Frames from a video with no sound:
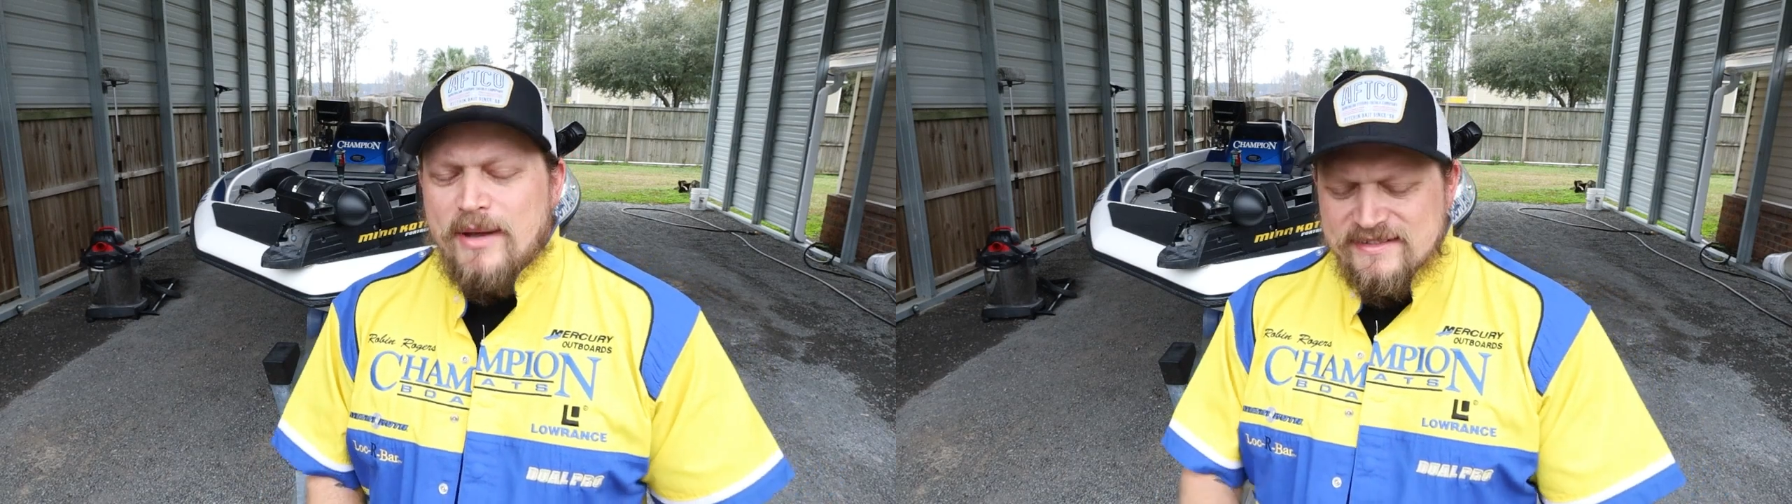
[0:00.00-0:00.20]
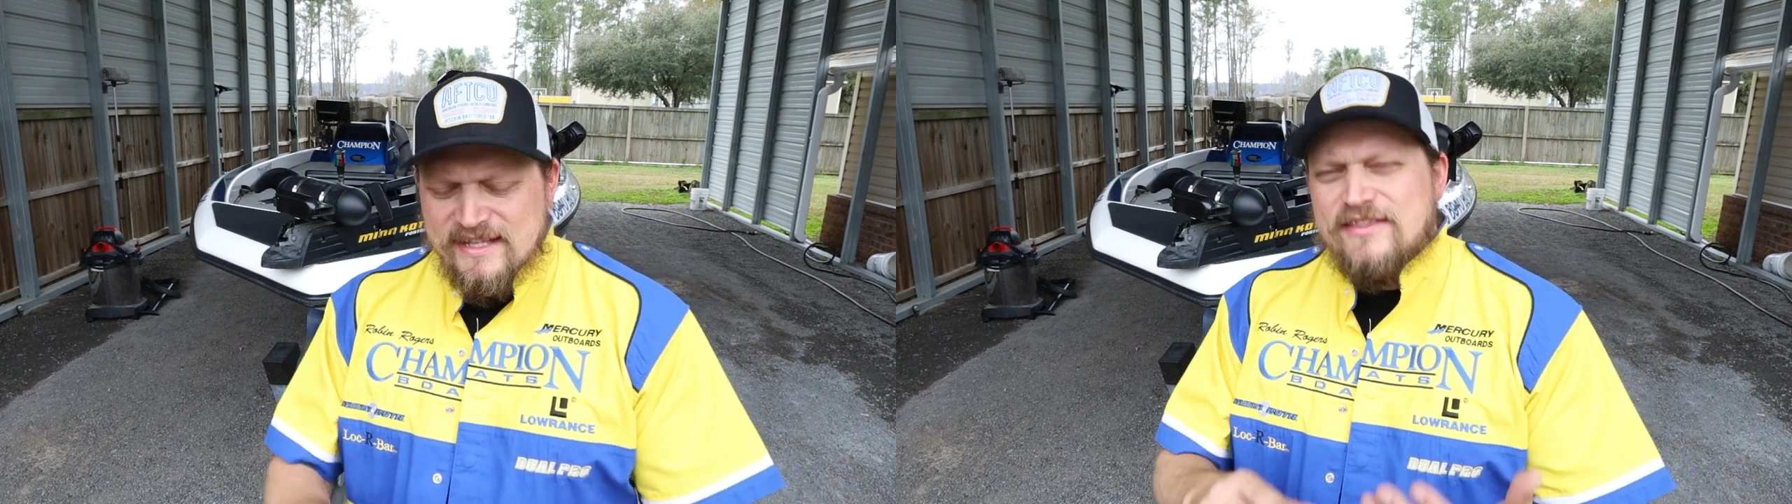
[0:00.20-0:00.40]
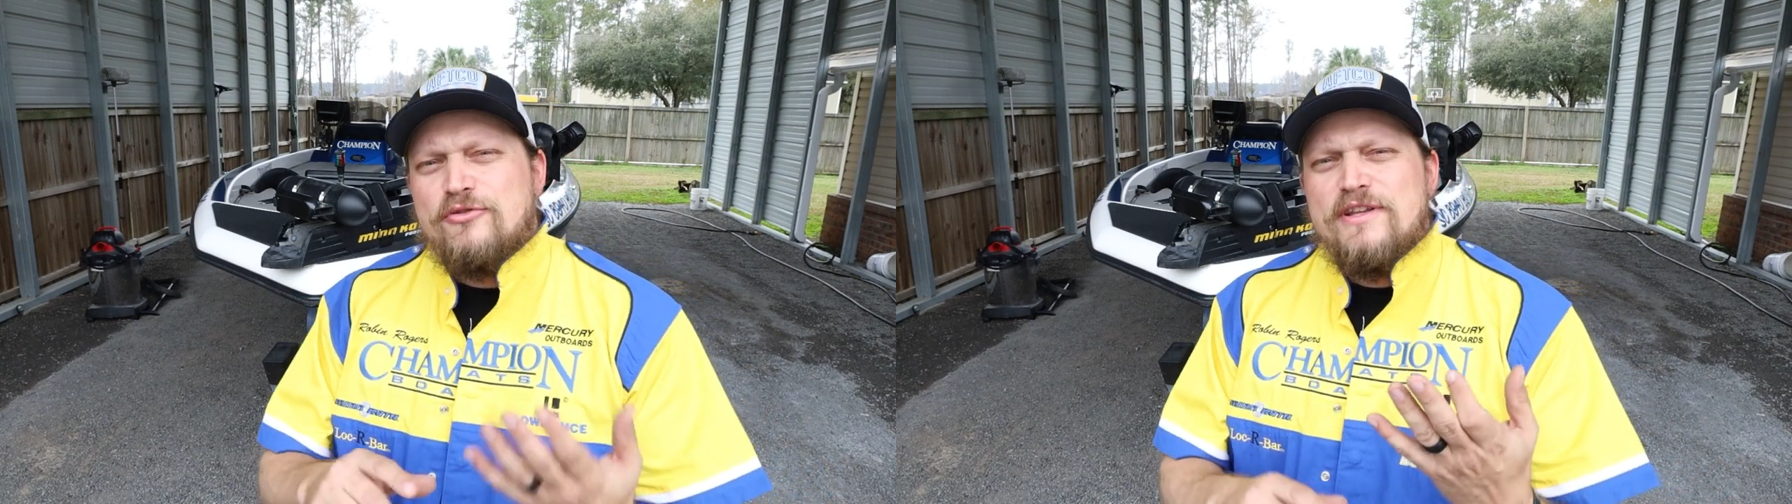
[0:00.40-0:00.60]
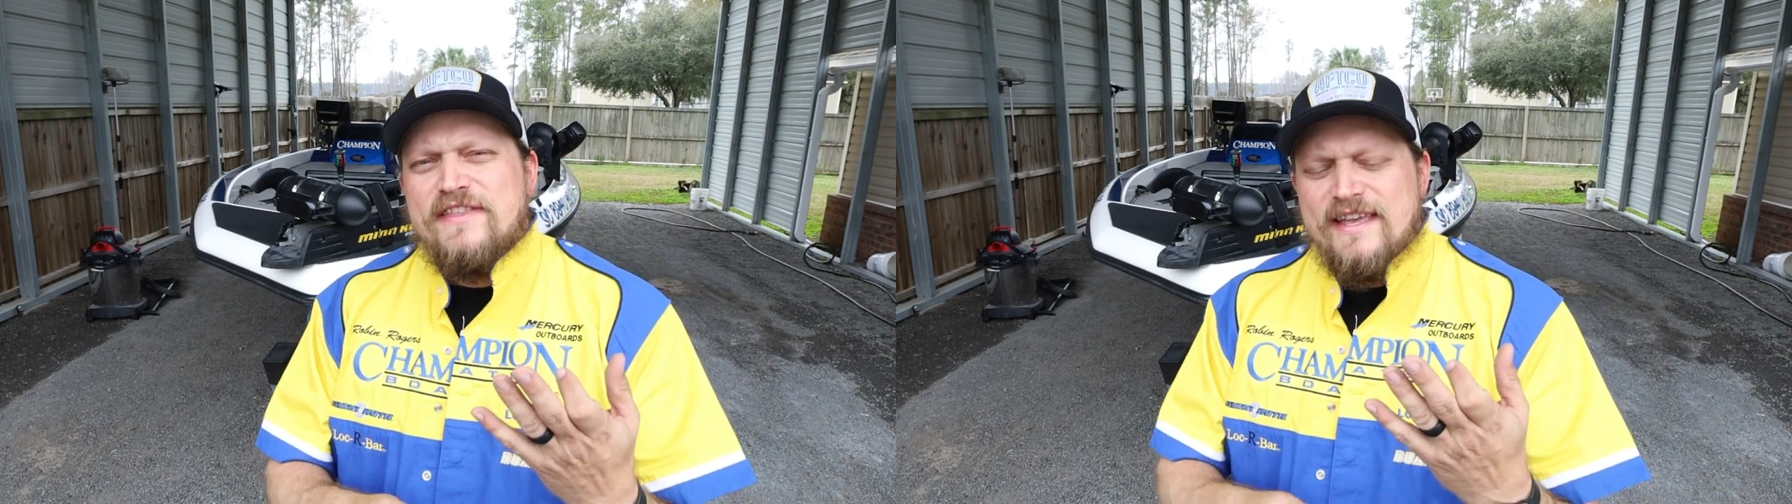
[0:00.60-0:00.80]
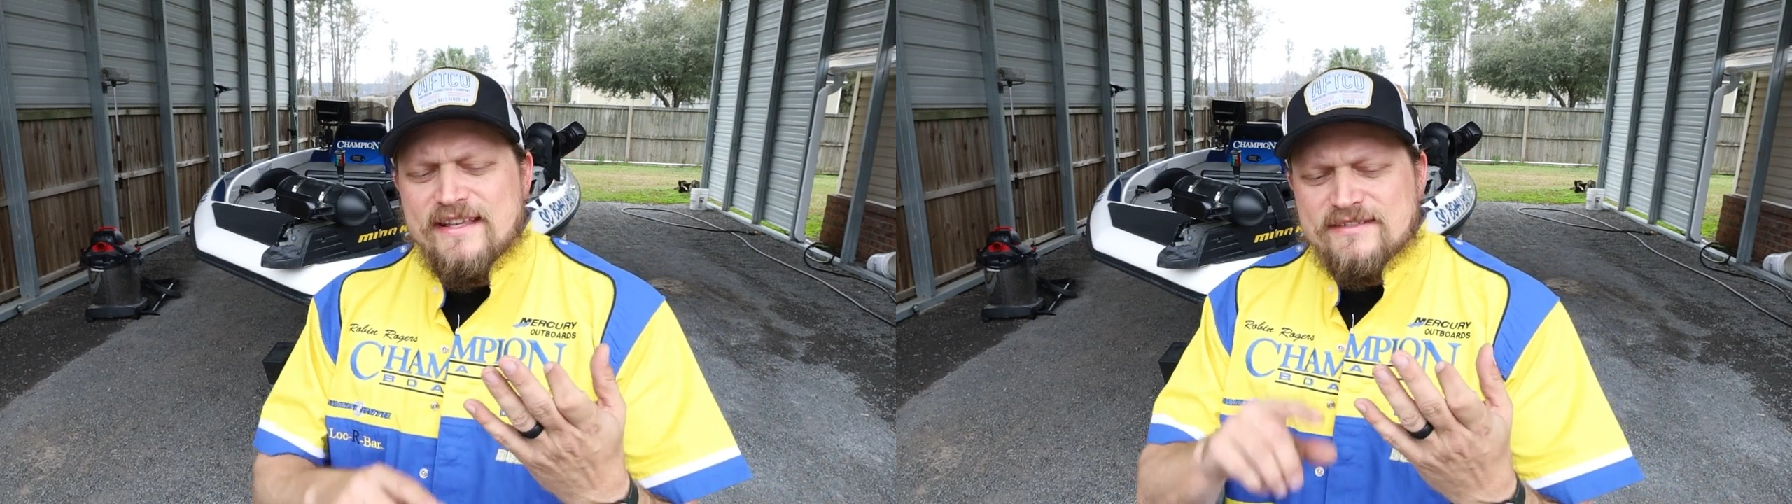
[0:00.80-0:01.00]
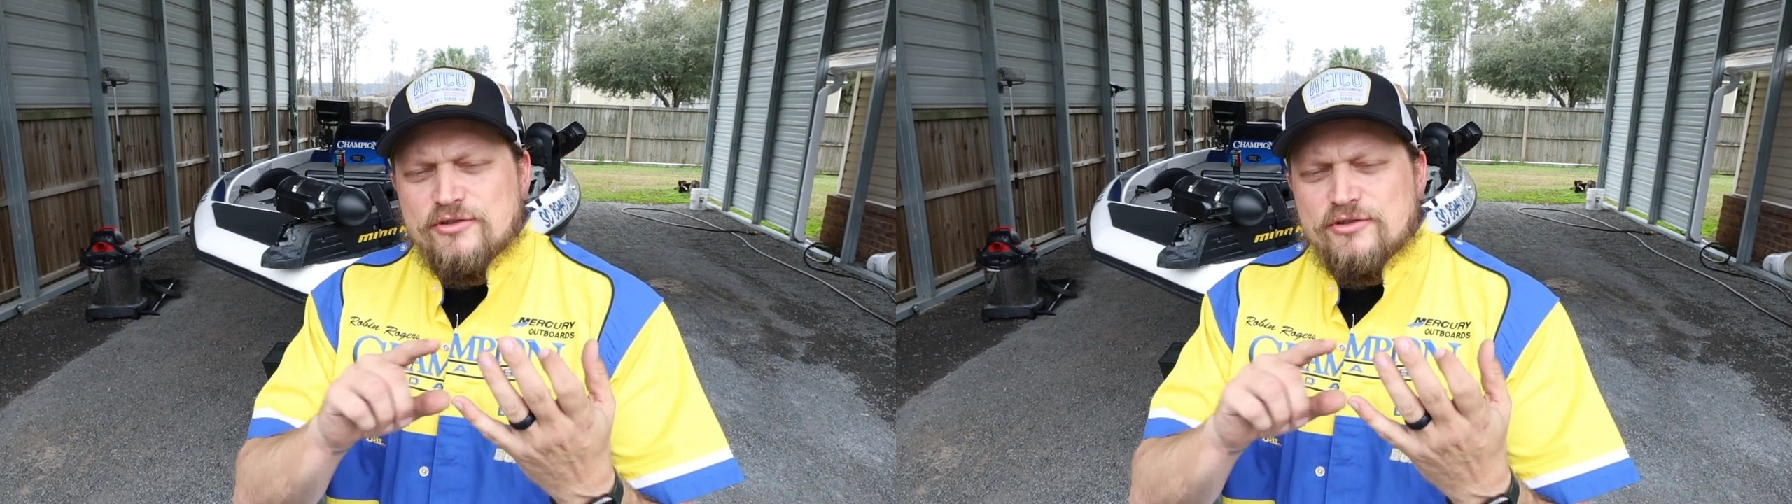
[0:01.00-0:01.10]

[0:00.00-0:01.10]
everybody said three things.